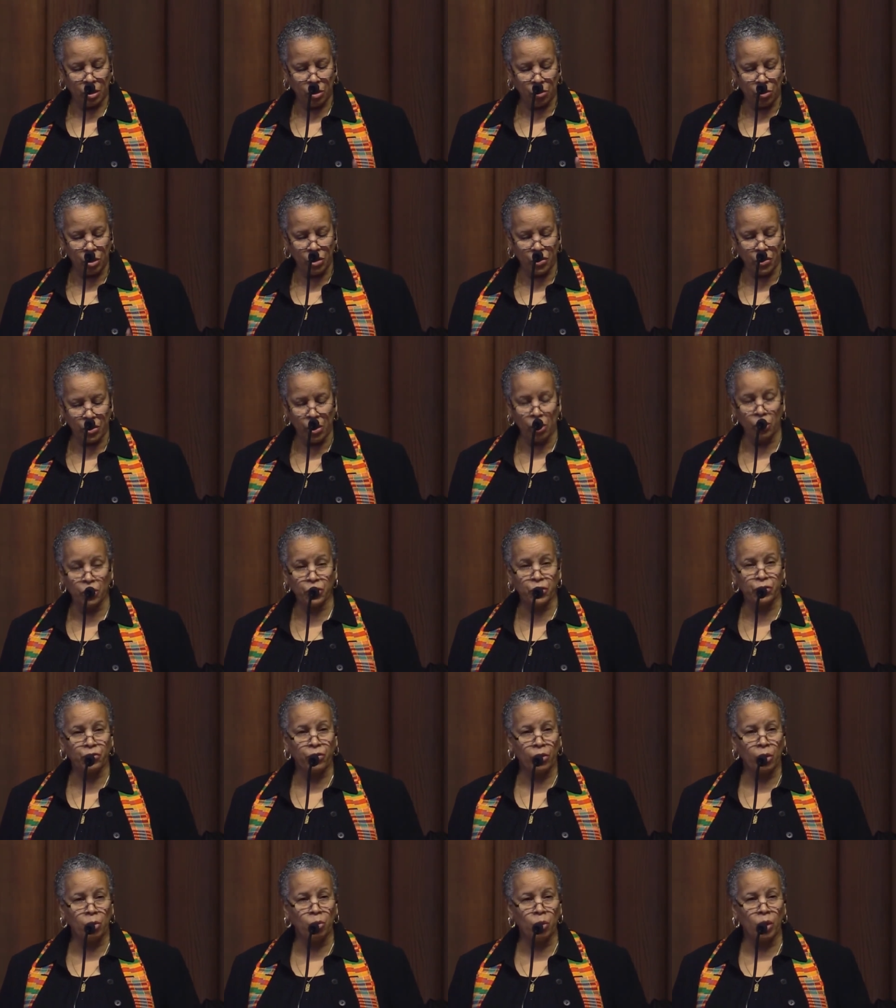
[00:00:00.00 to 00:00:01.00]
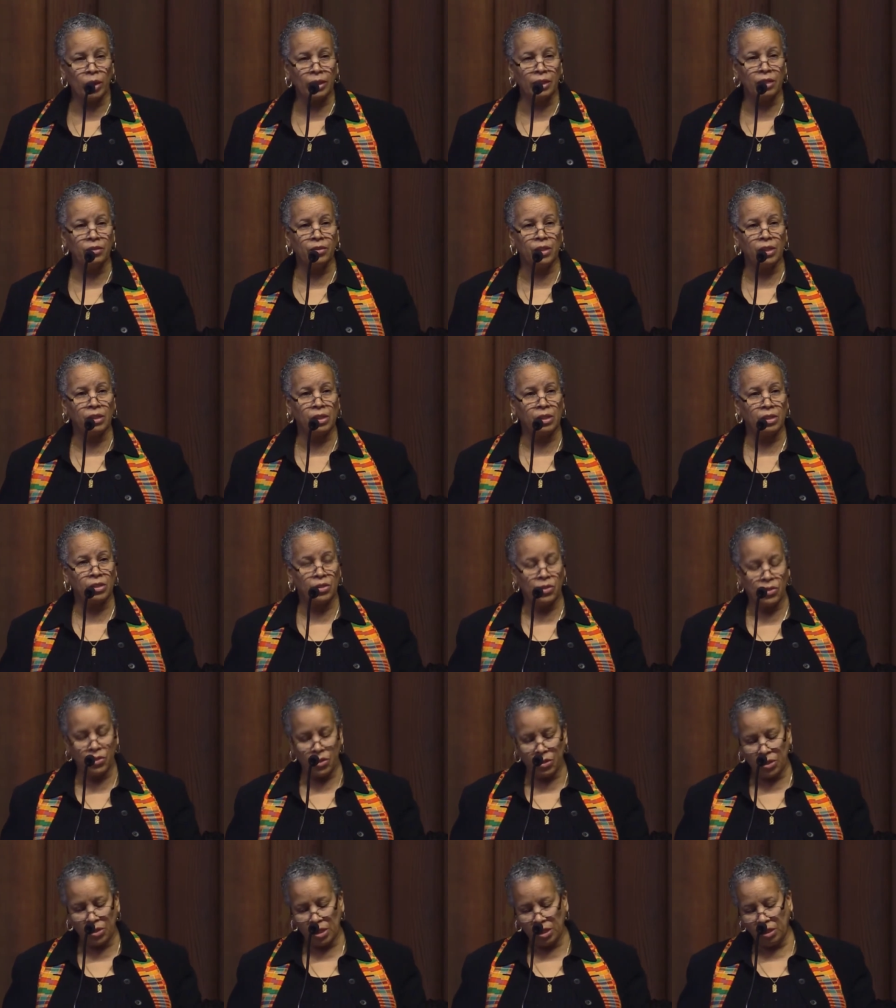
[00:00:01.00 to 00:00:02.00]
The results from one of
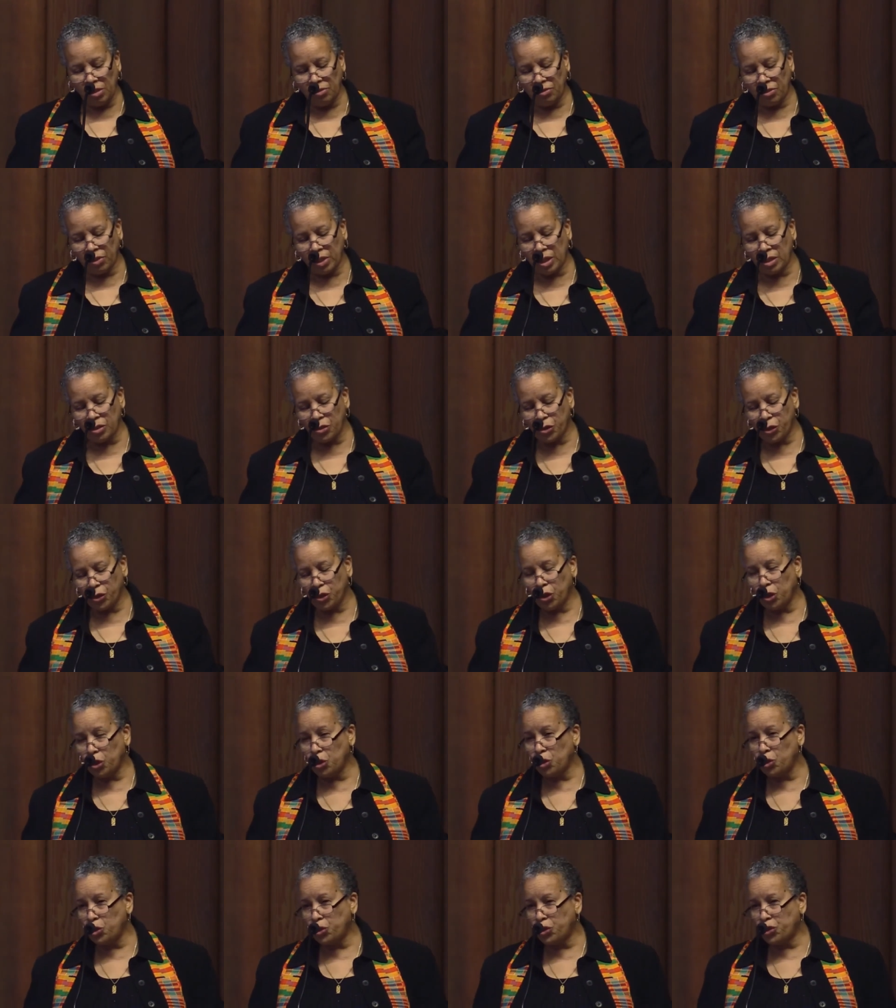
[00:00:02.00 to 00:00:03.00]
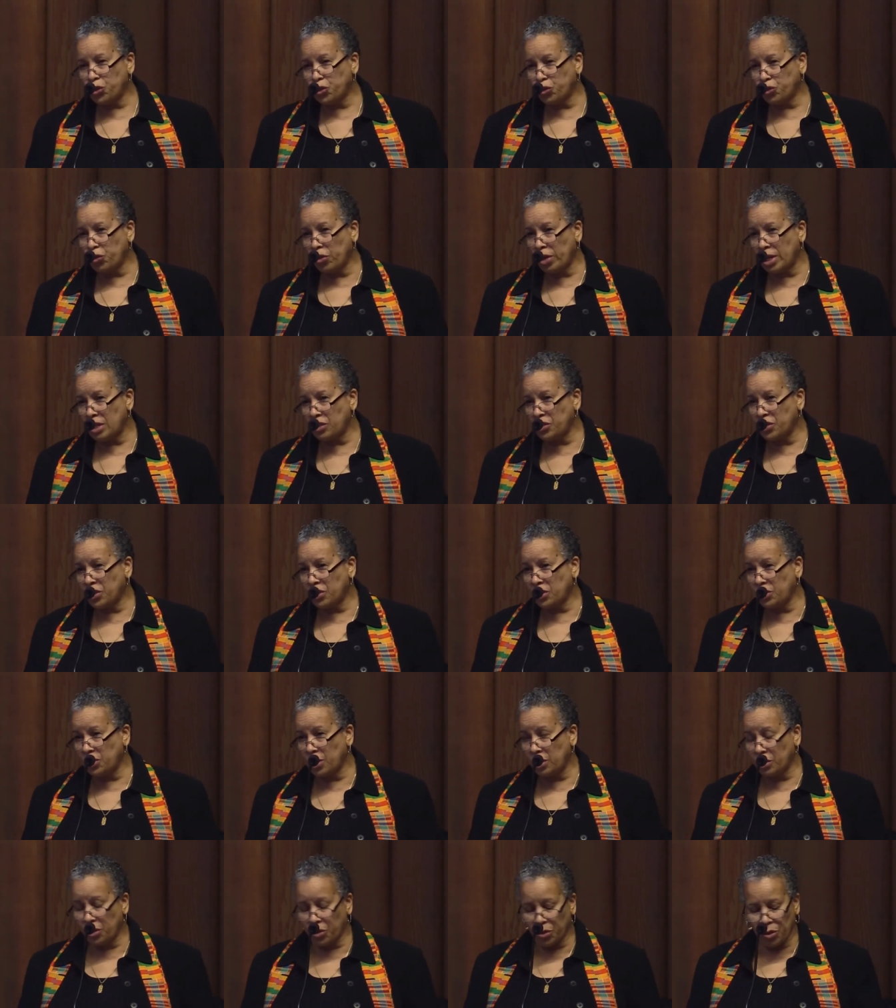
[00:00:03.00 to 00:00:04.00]
these events used
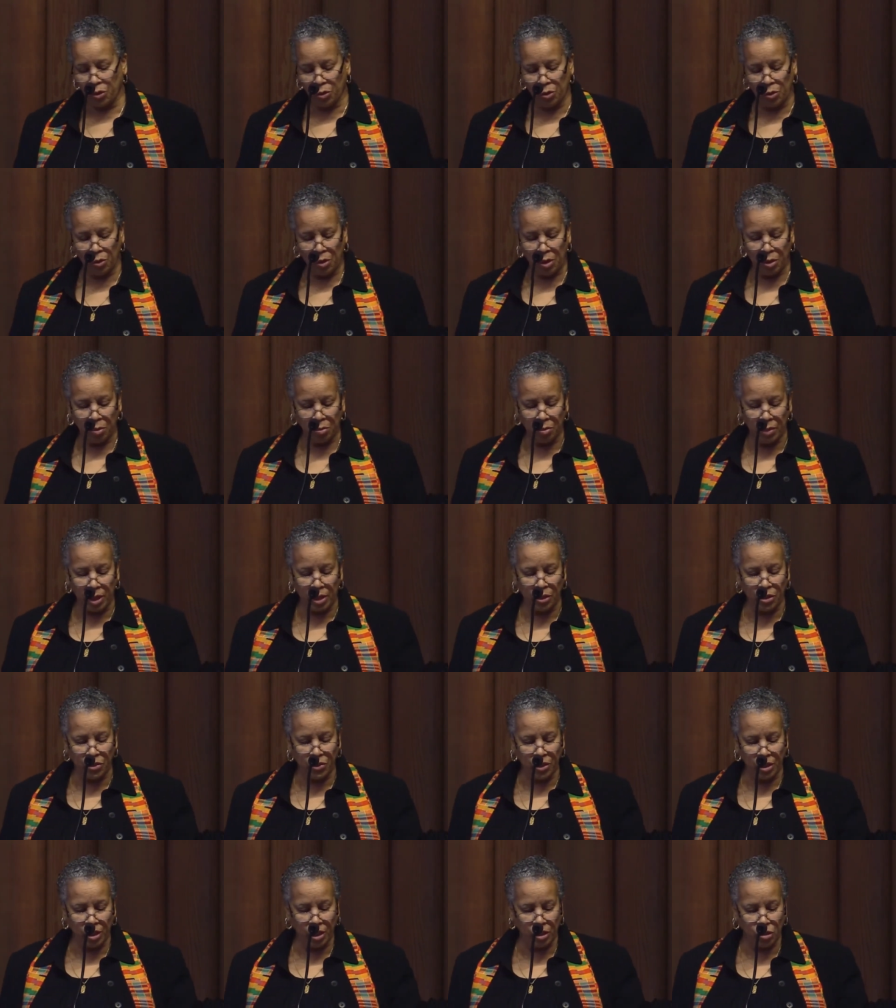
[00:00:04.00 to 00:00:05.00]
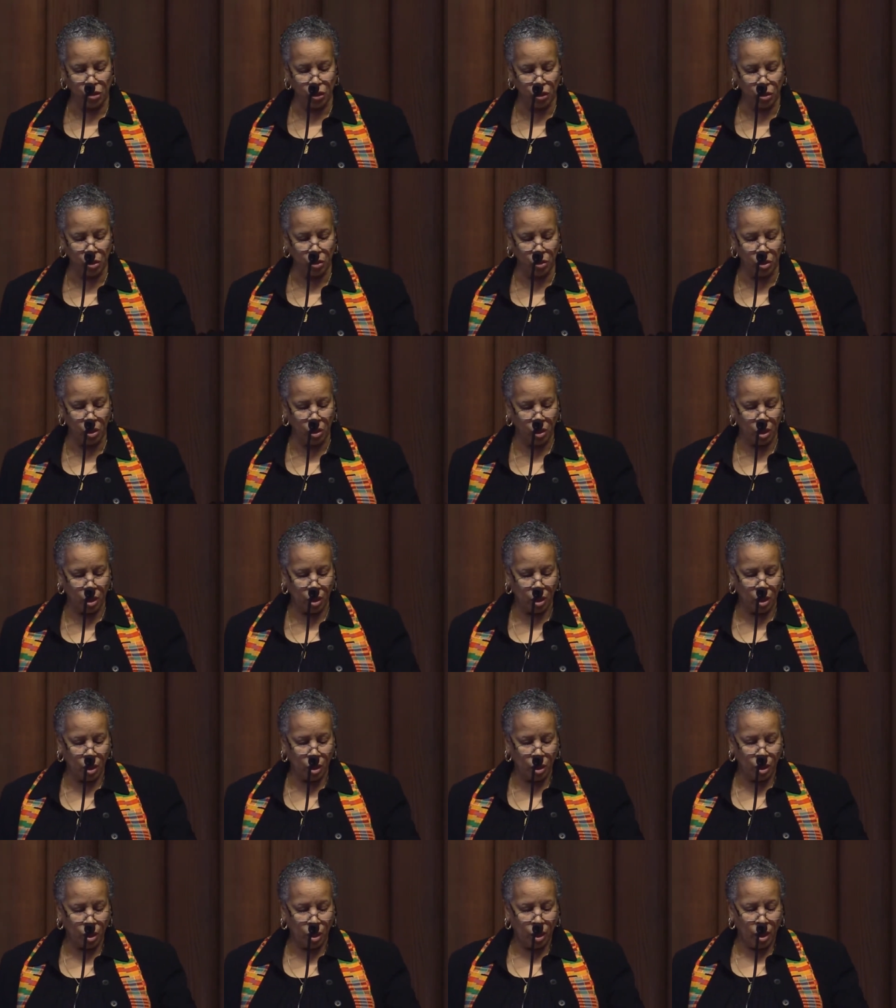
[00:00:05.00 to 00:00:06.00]
transcendental meditation
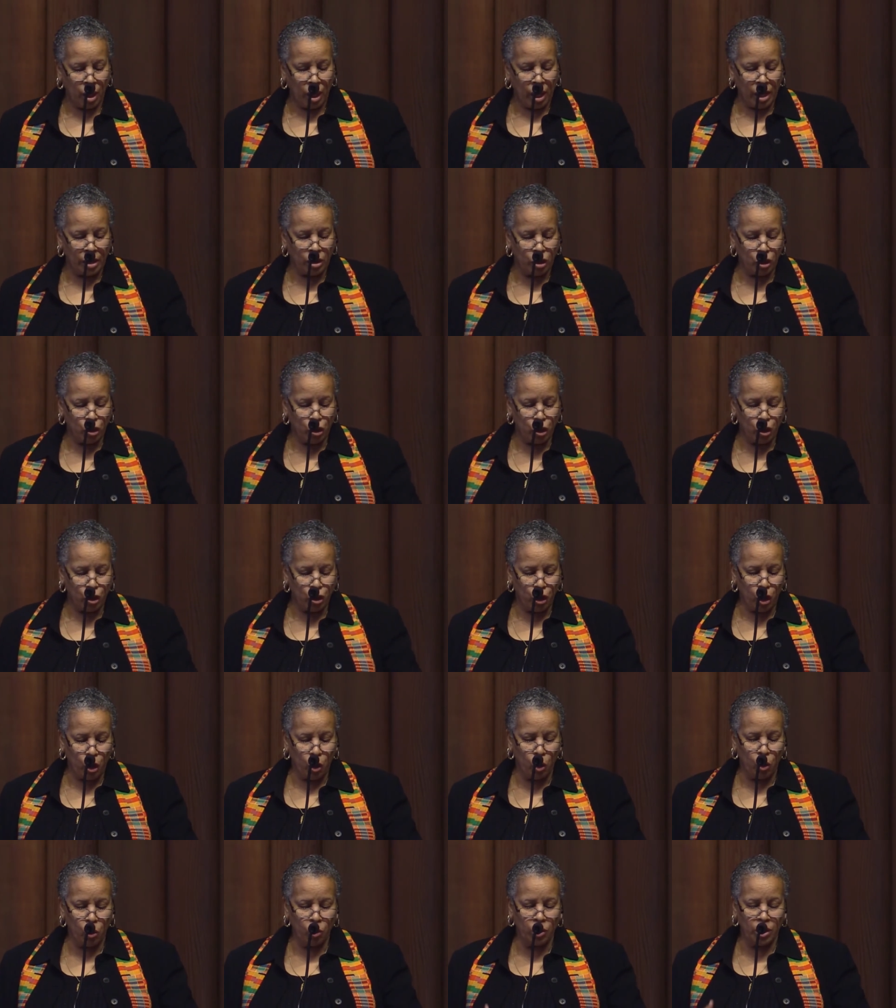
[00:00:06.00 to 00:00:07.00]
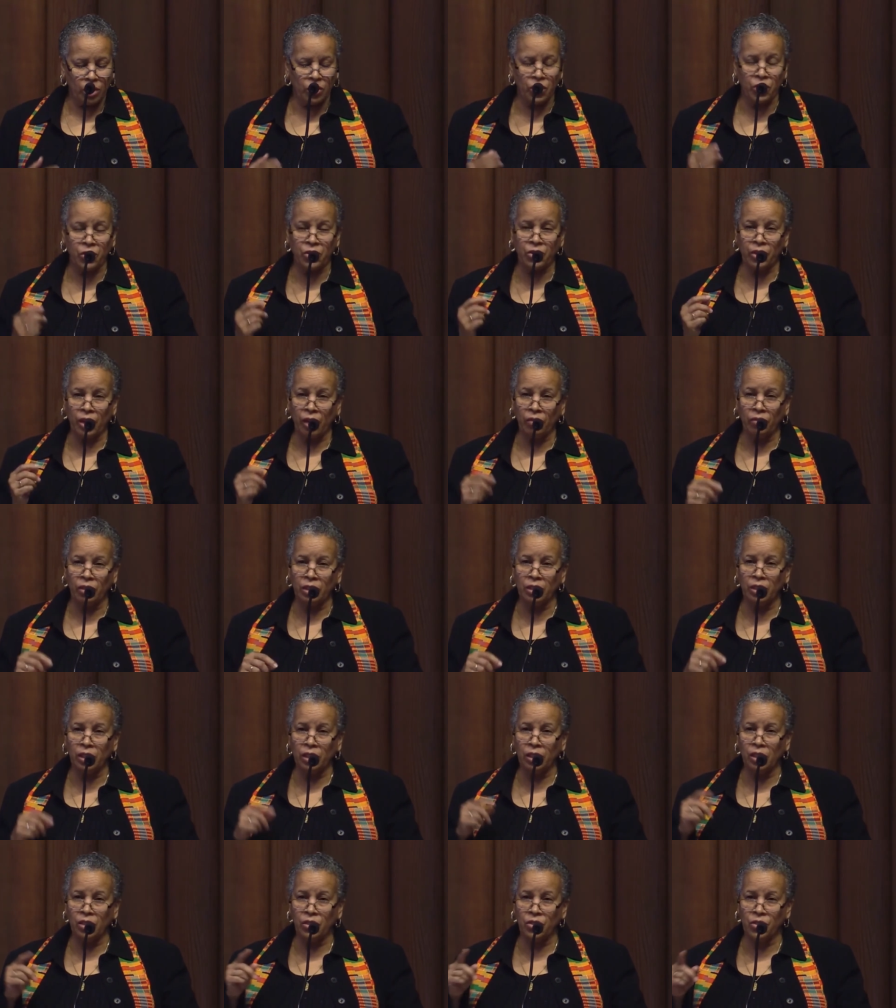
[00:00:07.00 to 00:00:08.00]
and it showed a
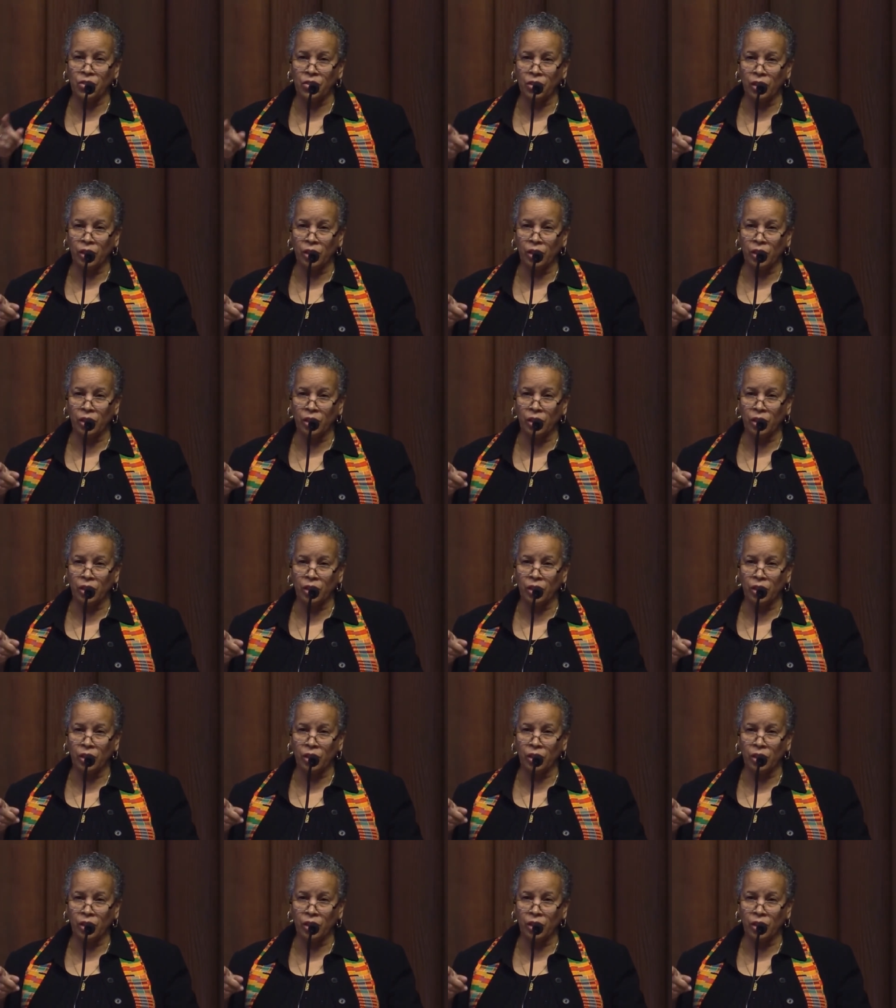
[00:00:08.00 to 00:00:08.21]
76%